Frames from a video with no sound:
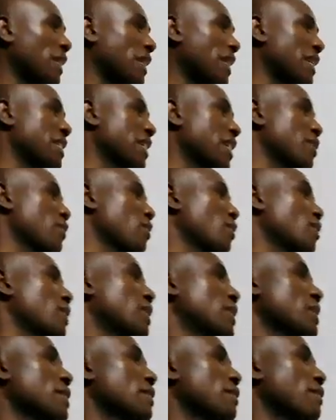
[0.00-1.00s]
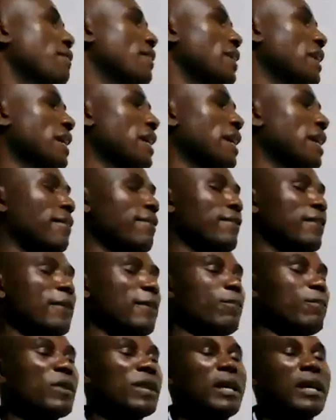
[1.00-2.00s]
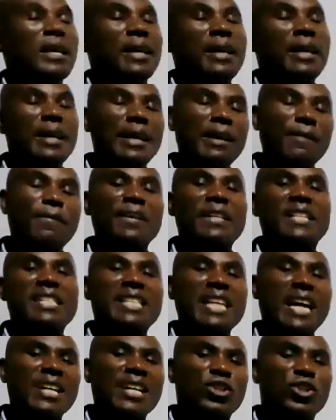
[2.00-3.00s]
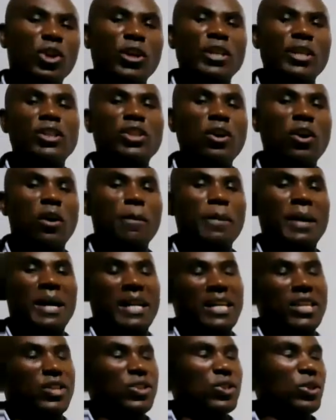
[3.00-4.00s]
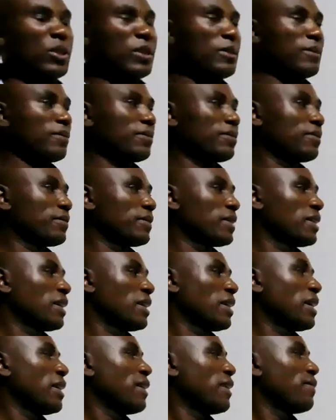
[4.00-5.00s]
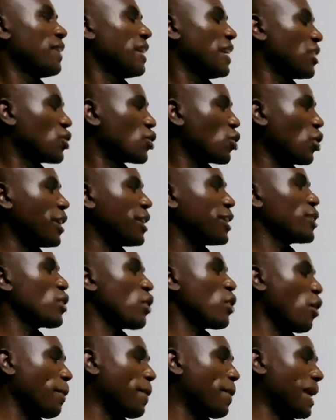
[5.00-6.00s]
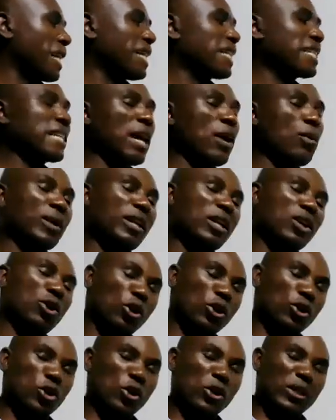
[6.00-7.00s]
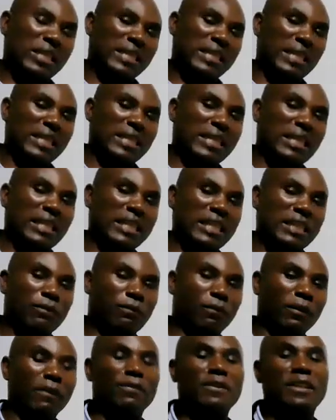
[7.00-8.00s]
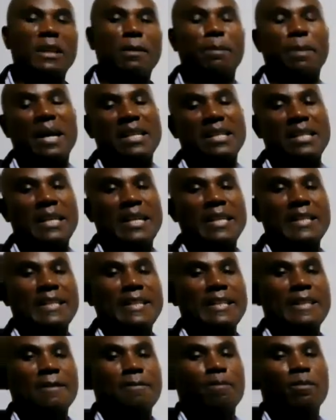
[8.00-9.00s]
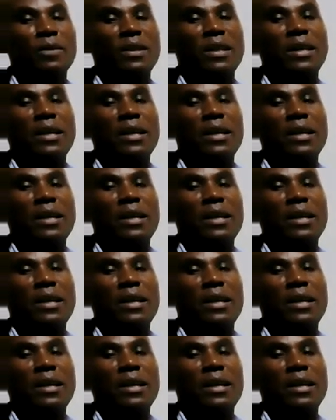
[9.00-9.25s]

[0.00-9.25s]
Listen to this very carefully. If it is a joint operation, the joint operator will consolidate his 50%.